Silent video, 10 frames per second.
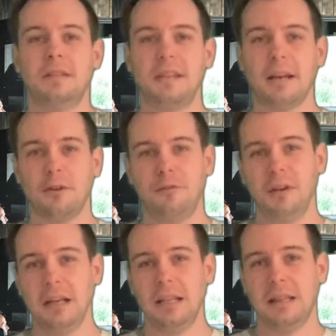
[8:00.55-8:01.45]
second
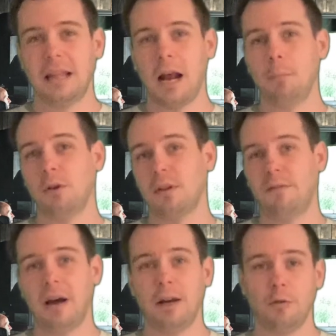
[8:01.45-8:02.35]
thing that I'm not a
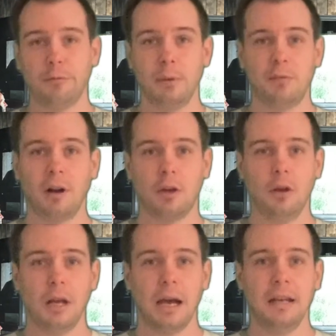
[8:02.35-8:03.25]
fan of with
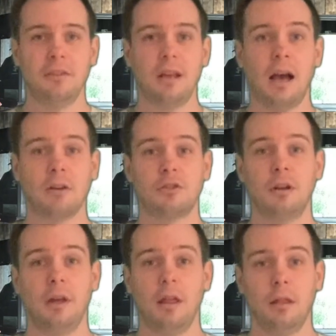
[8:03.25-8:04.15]
Valkyria is
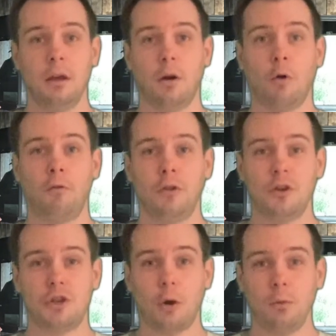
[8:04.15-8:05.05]
actually the
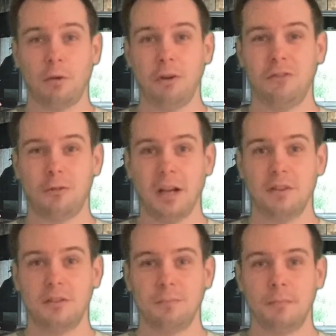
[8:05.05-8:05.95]
over-the-shoulder
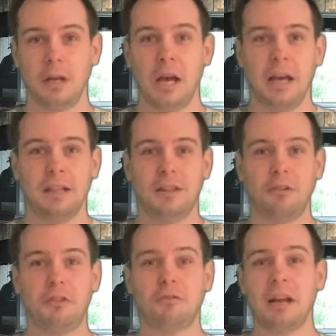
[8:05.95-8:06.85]
restraints. The
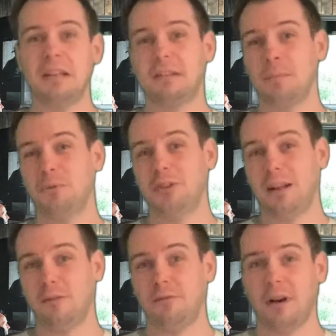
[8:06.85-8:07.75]
restraints
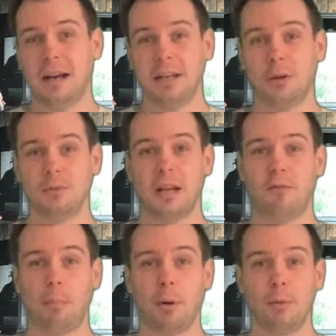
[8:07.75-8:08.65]
themselves I don't have
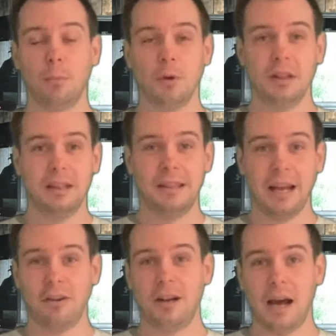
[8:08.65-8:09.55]
a problem with, they
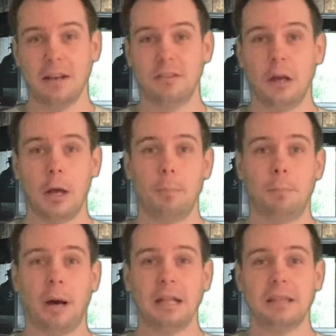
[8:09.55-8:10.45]
are nice,
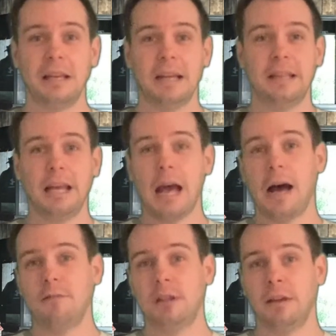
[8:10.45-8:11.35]
but they
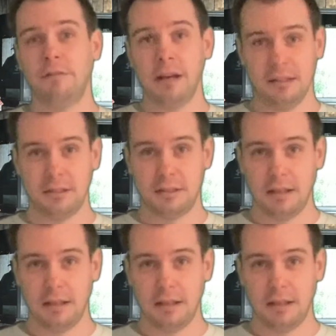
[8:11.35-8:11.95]
have the vest,